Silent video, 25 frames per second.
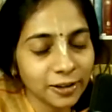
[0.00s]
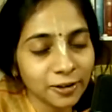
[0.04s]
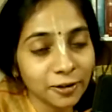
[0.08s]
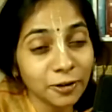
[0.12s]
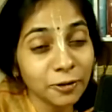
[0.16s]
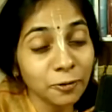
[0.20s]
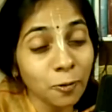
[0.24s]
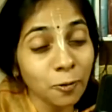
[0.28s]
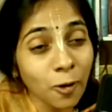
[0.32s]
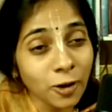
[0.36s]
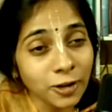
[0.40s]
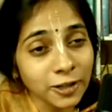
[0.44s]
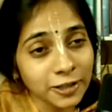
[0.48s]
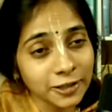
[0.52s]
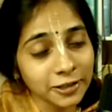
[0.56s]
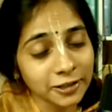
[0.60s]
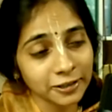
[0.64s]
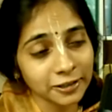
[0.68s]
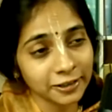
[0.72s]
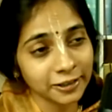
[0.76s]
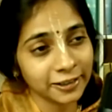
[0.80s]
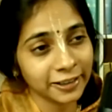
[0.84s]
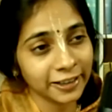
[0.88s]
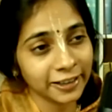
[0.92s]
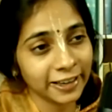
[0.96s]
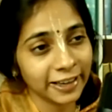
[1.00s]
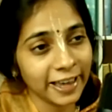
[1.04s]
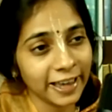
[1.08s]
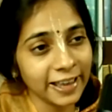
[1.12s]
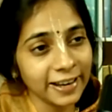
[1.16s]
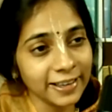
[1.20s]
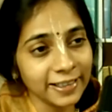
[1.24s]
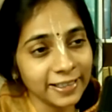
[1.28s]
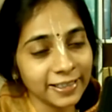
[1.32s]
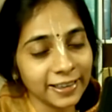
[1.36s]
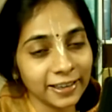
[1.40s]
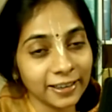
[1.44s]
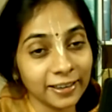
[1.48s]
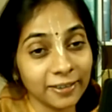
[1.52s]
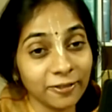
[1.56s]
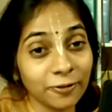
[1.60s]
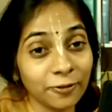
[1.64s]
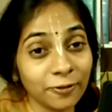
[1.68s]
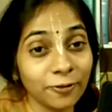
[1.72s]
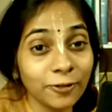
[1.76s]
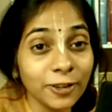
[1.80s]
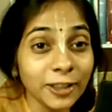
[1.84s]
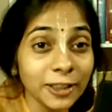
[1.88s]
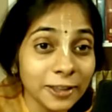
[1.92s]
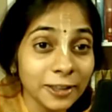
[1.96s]
or water, anything
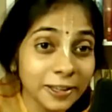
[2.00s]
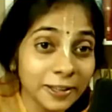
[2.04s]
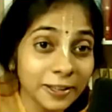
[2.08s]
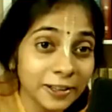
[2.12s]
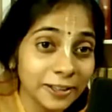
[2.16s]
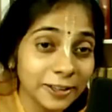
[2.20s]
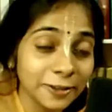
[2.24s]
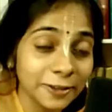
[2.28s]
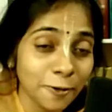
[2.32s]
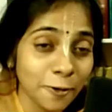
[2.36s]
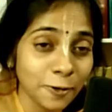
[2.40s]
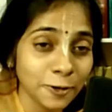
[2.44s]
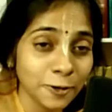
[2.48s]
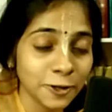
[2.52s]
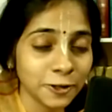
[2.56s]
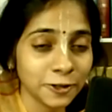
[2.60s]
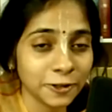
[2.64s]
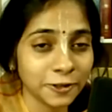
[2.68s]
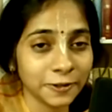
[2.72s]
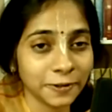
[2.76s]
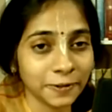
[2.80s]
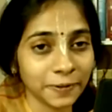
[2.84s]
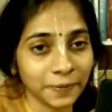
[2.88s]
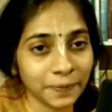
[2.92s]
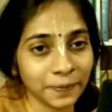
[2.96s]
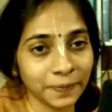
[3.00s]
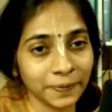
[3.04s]
with devotion.